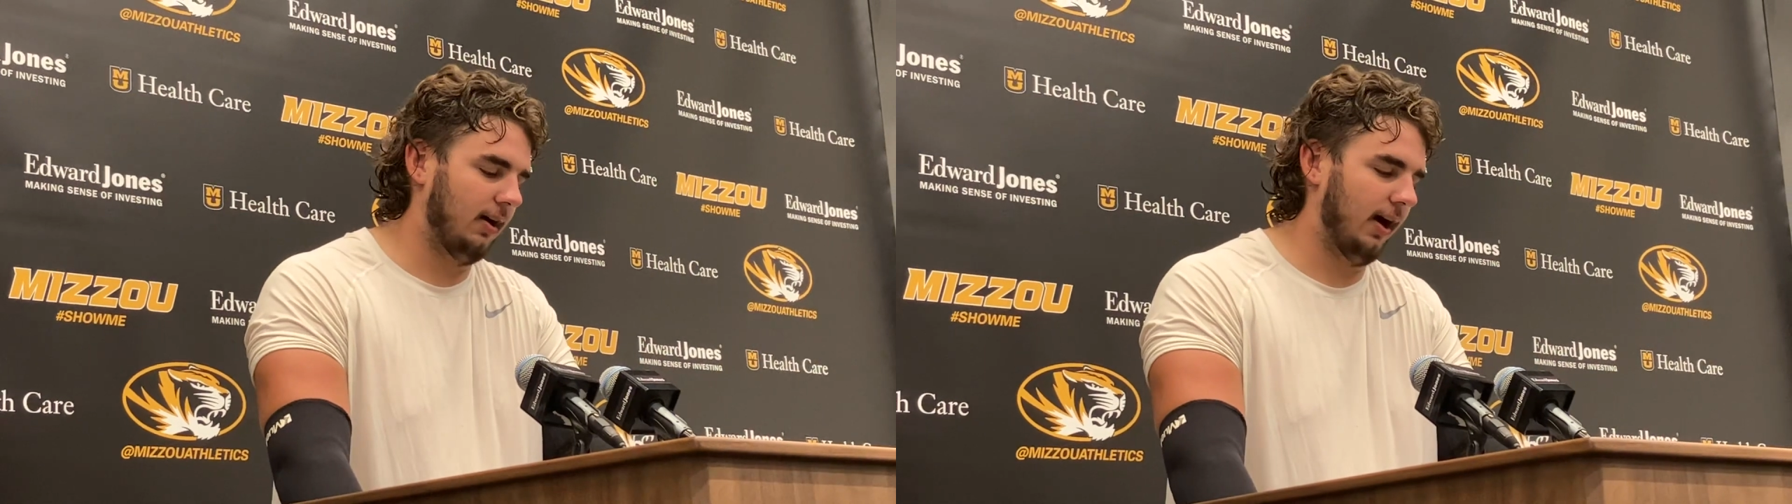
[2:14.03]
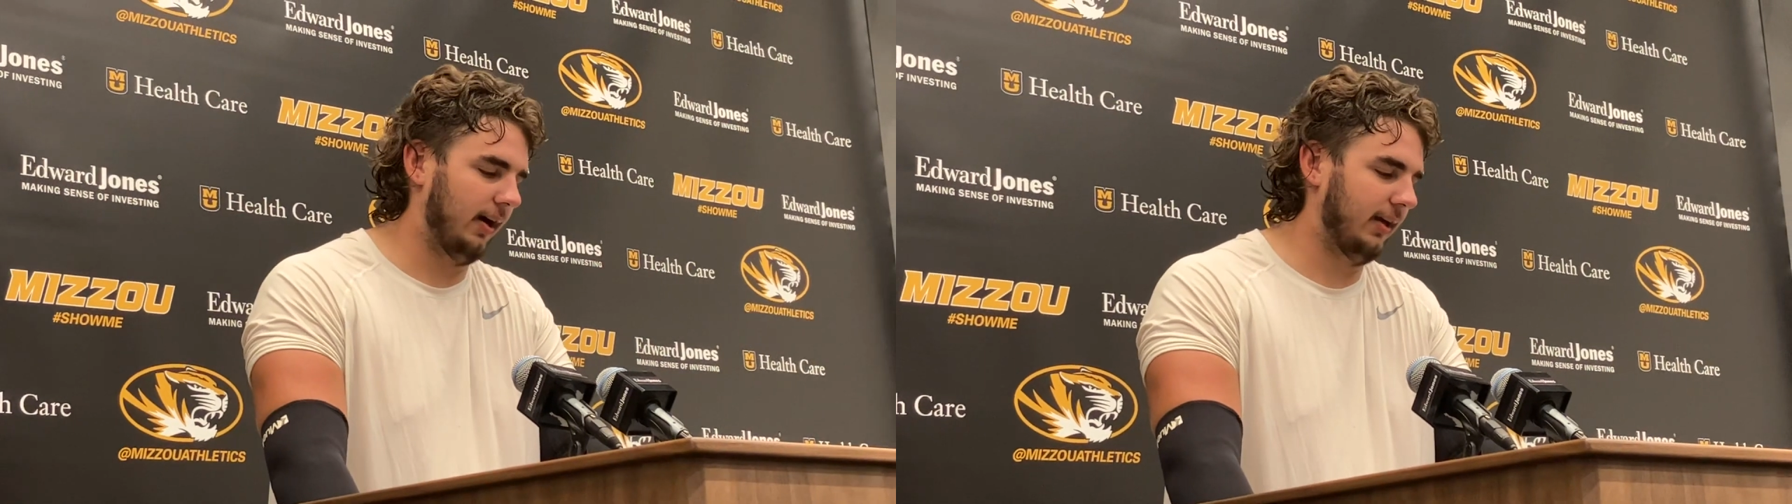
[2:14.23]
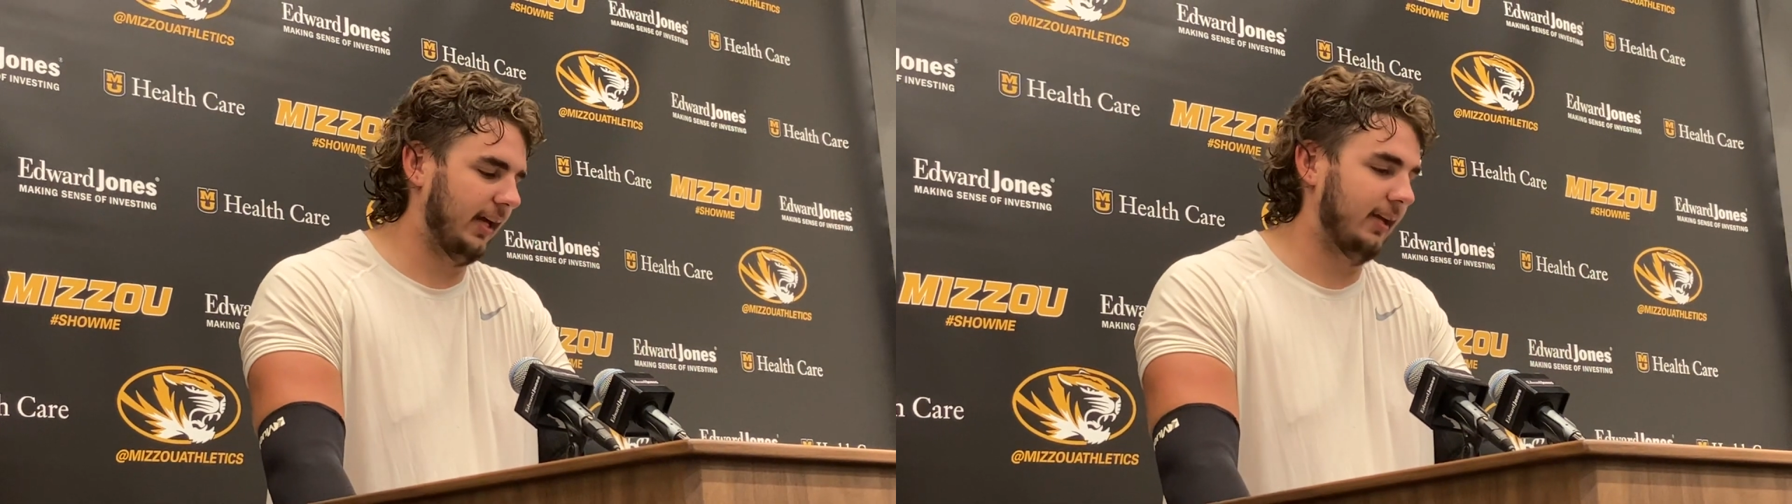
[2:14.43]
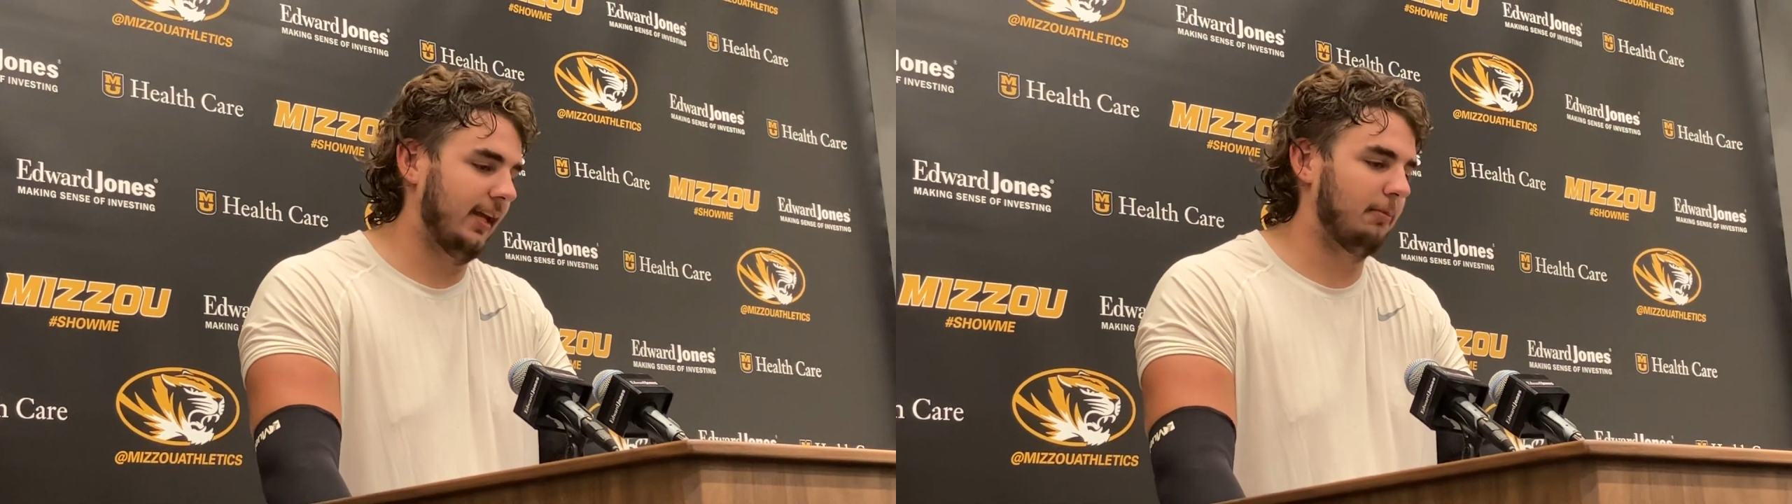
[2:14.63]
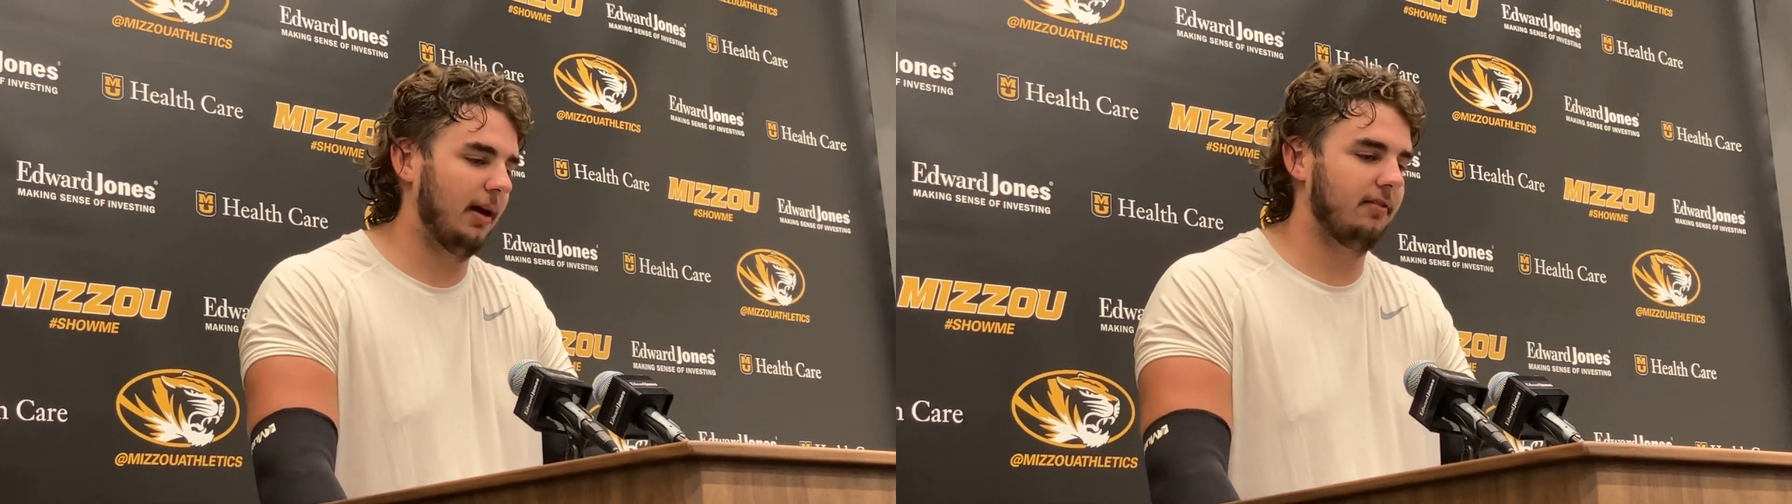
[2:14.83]
I can't
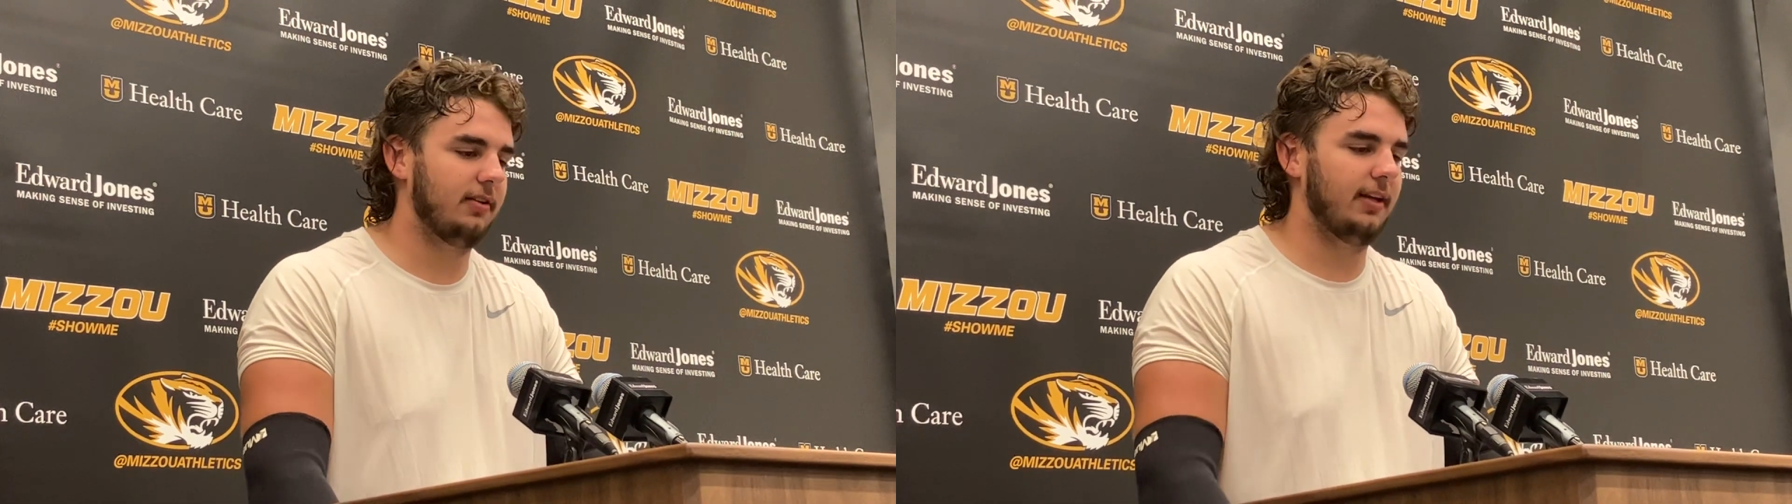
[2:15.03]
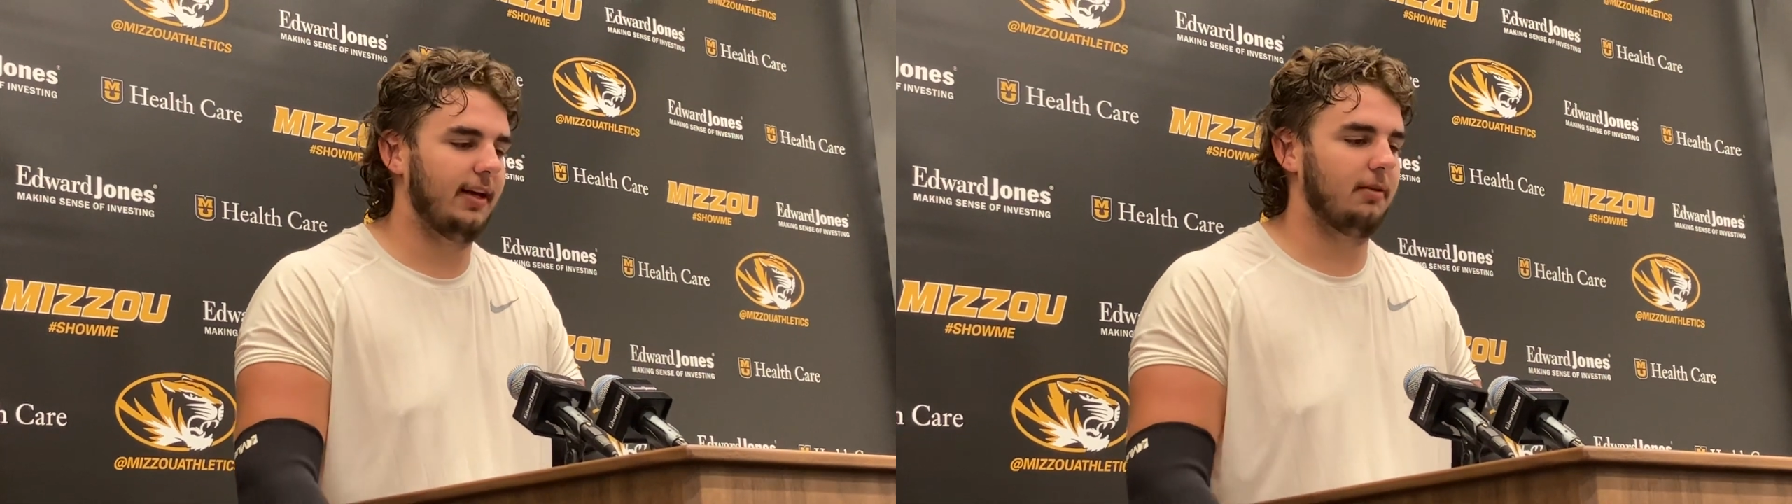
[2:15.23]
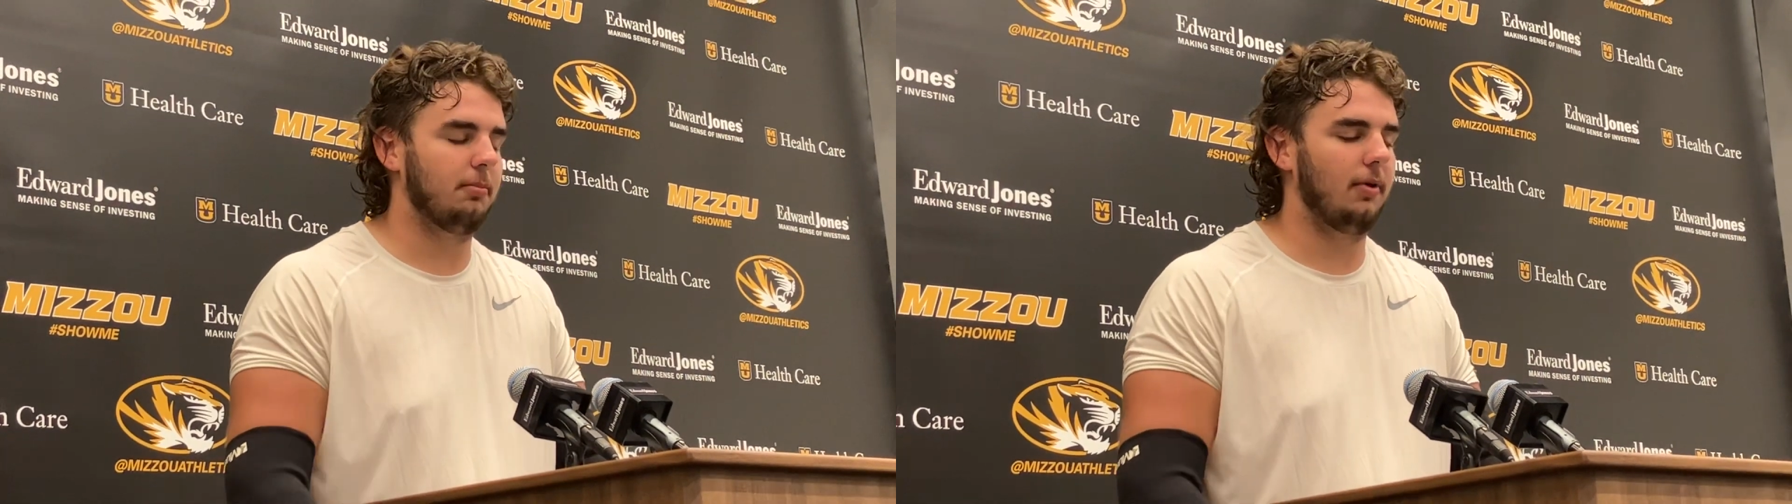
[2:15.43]
name everything,